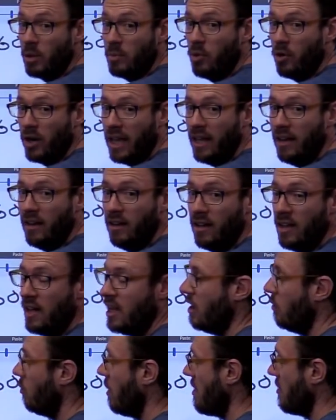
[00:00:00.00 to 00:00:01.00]
we put in,
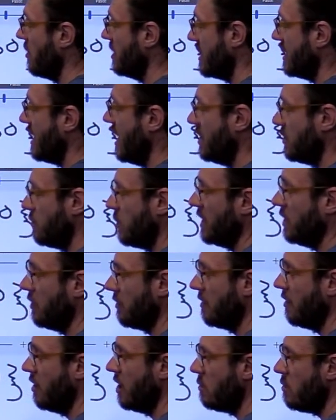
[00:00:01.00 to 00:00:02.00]
whether it's 10, 20, or
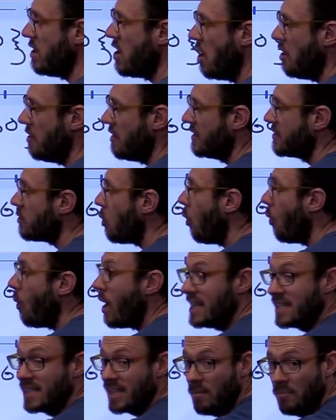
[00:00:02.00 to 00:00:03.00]
30, we know there's
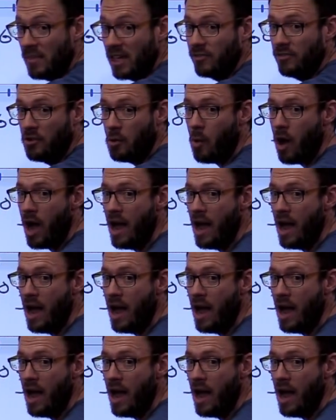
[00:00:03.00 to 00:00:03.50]
always something for